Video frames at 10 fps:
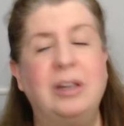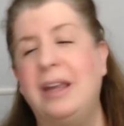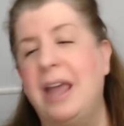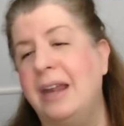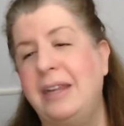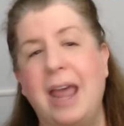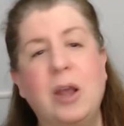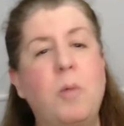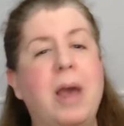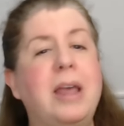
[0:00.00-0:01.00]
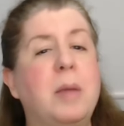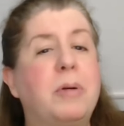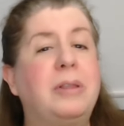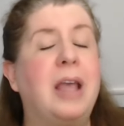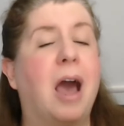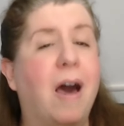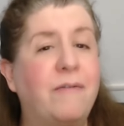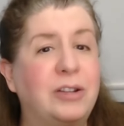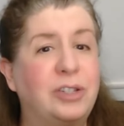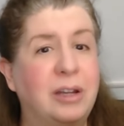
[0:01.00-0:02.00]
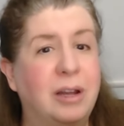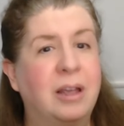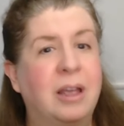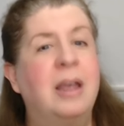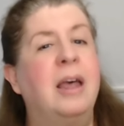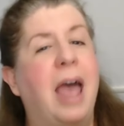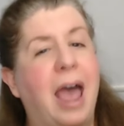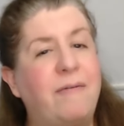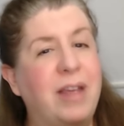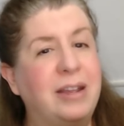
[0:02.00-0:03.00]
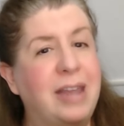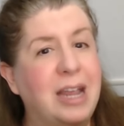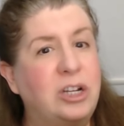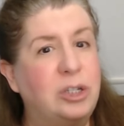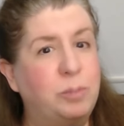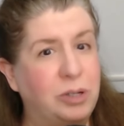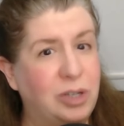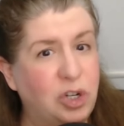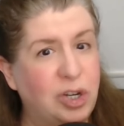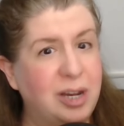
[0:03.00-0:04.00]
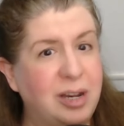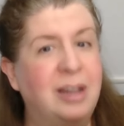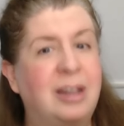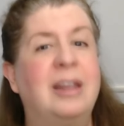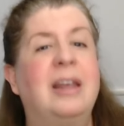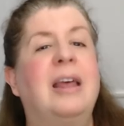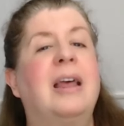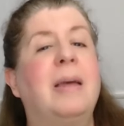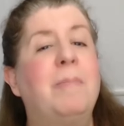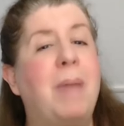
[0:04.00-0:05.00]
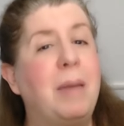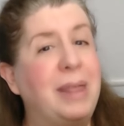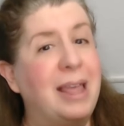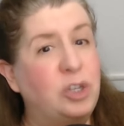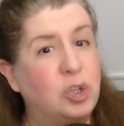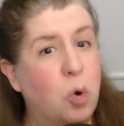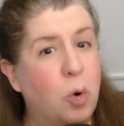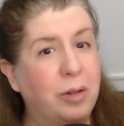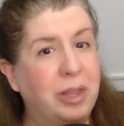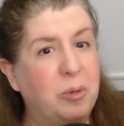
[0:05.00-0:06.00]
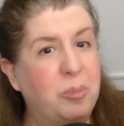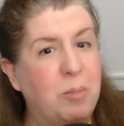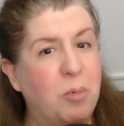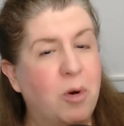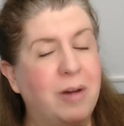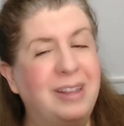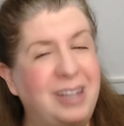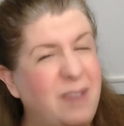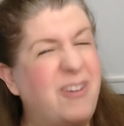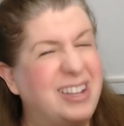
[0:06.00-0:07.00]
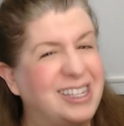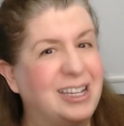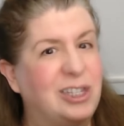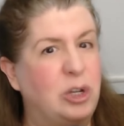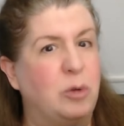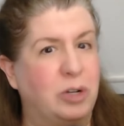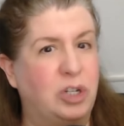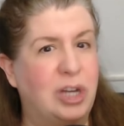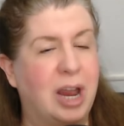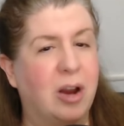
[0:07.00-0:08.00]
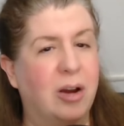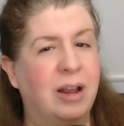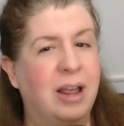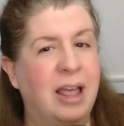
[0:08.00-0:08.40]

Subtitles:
You get a takeaway, you put the offense in an advantageous position. Maybe they score a little bit more. The defense has to do its share.